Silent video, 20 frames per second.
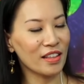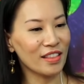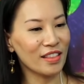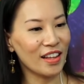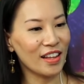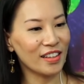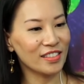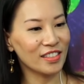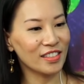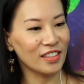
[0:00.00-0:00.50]

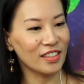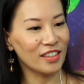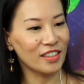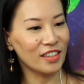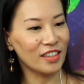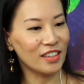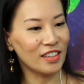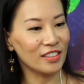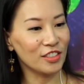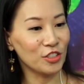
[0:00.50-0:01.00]
that
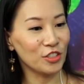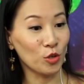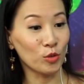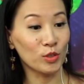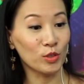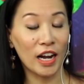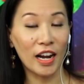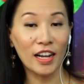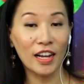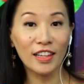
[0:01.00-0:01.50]

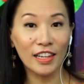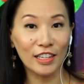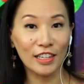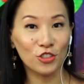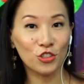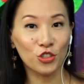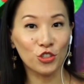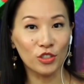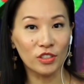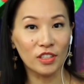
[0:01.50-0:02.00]
Thailand
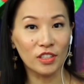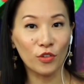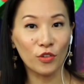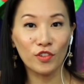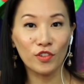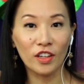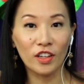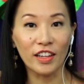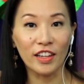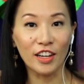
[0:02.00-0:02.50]
should
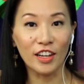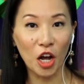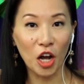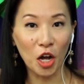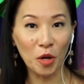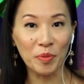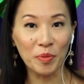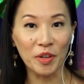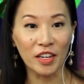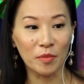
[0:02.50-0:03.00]
definitely
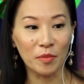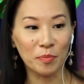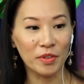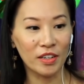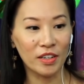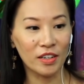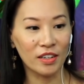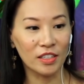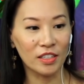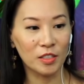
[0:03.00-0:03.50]
copy
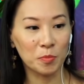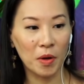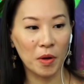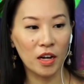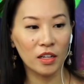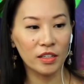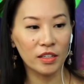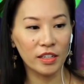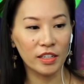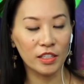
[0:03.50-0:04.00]
because
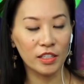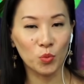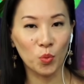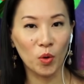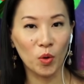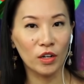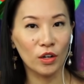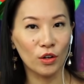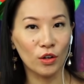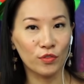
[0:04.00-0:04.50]
Bali is
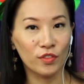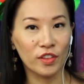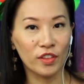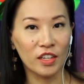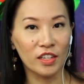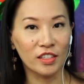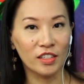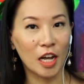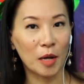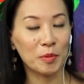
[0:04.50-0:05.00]
one of
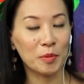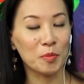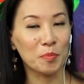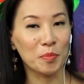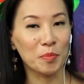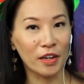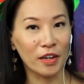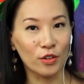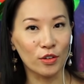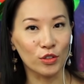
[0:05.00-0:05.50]
the top
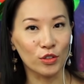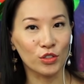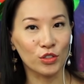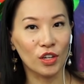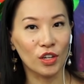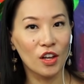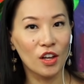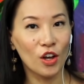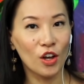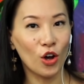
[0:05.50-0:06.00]
competitors
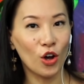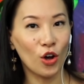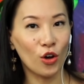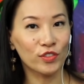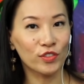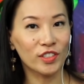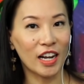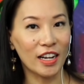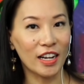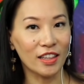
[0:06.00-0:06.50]

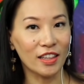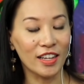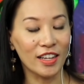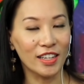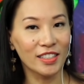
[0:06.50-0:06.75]
of Thailand.